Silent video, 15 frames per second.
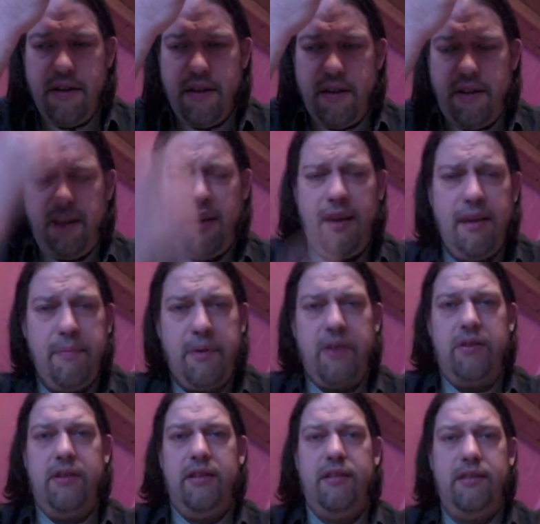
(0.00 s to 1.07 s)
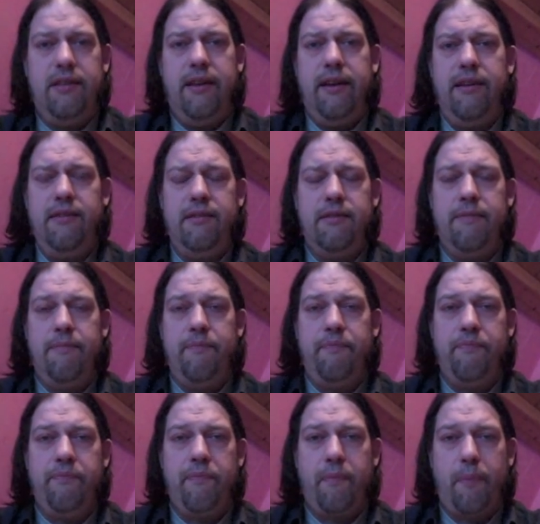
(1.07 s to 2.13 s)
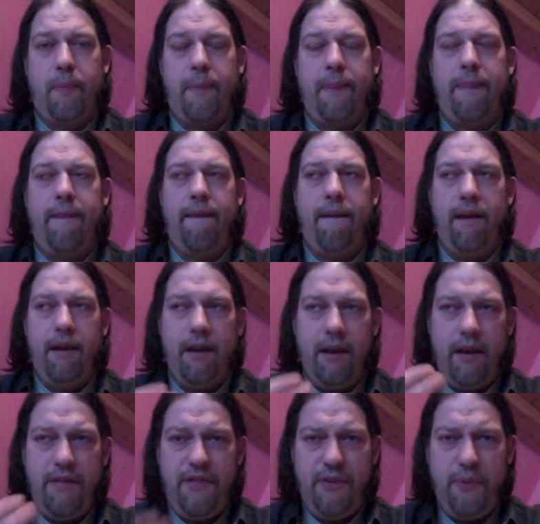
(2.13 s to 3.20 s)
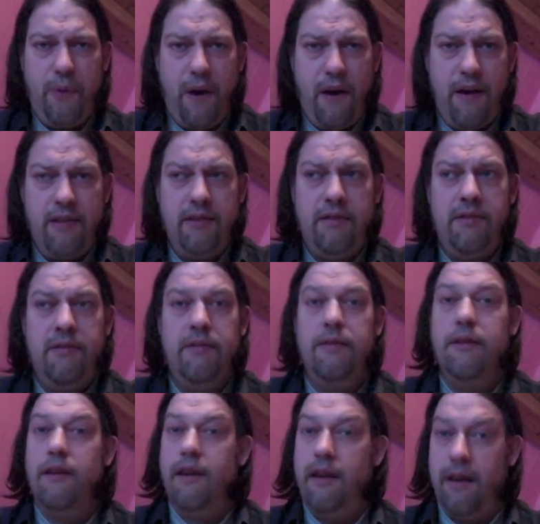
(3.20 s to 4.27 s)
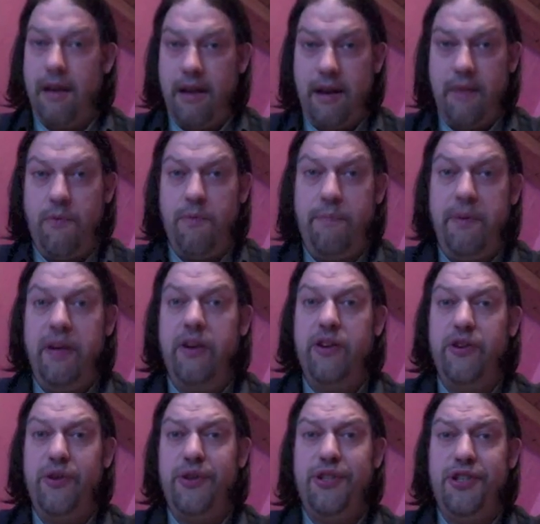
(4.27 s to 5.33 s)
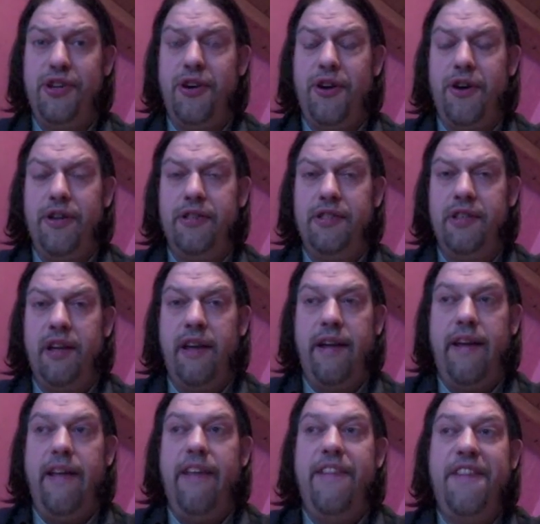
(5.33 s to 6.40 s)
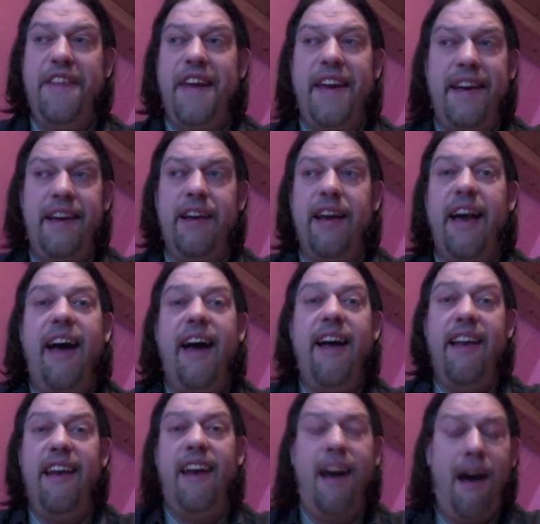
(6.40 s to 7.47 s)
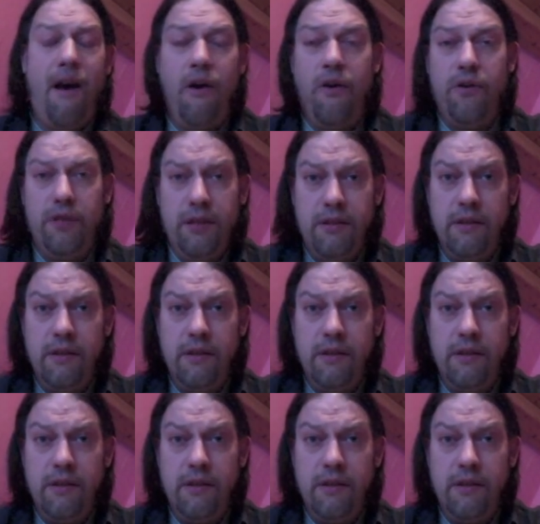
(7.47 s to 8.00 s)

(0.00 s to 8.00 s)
think about these things. If you want, and that would be a good choice, think aloud,